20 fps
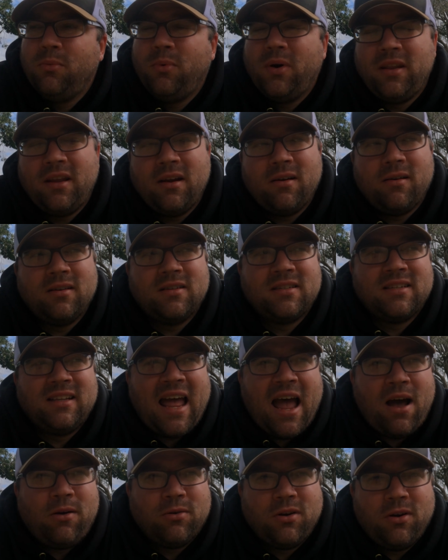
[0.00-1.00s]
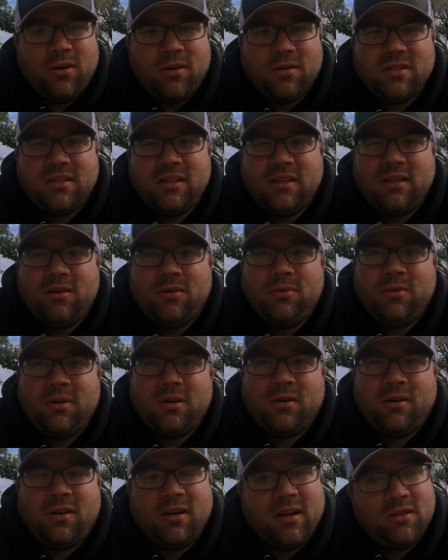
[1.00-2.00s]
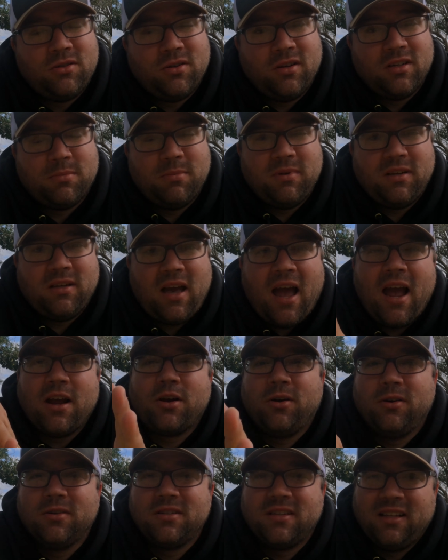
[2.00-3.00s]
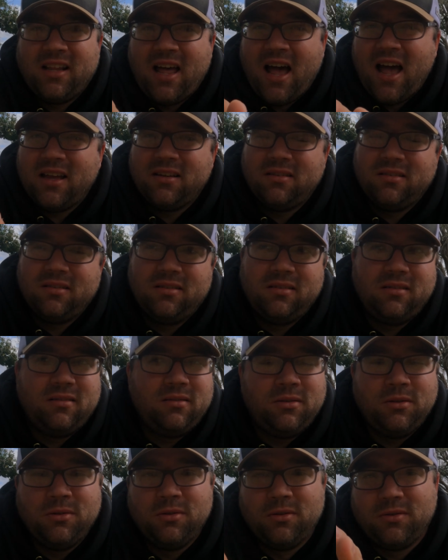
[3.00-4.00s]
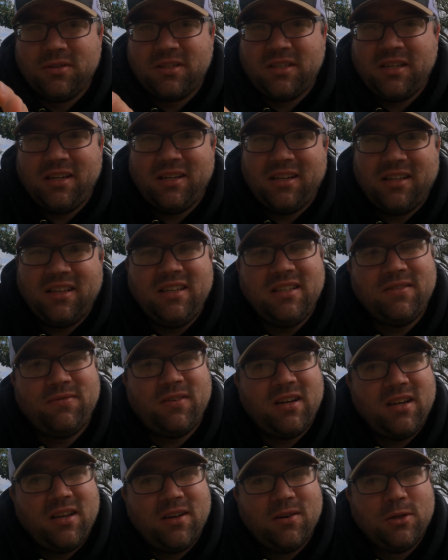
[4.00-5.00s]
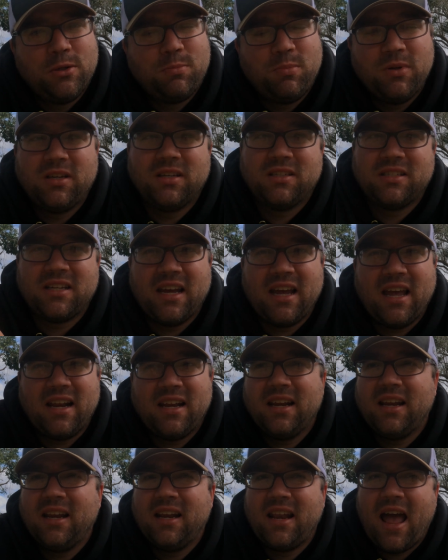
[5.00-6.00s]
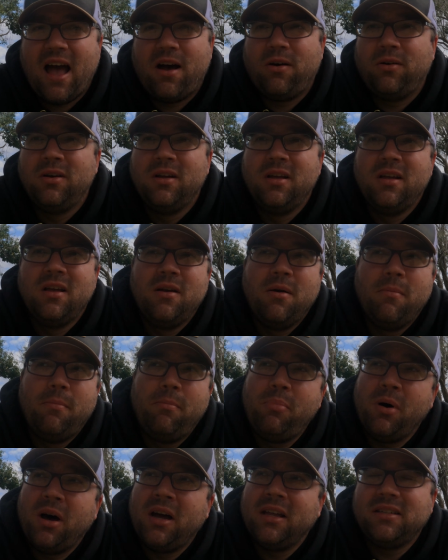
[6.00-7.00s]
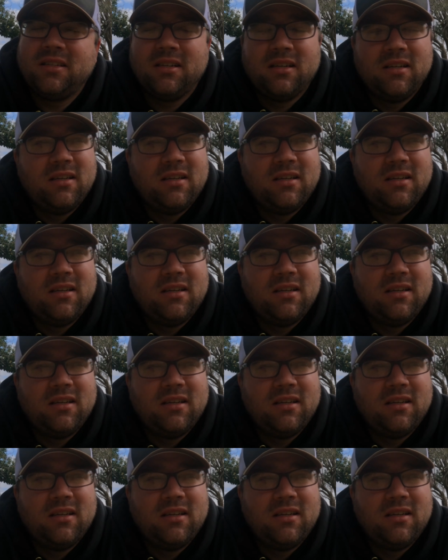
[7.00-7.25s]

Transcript: When there is loud cursing going on, and trust me, I curse a lot. You don't see it in these videos because I edit it out, but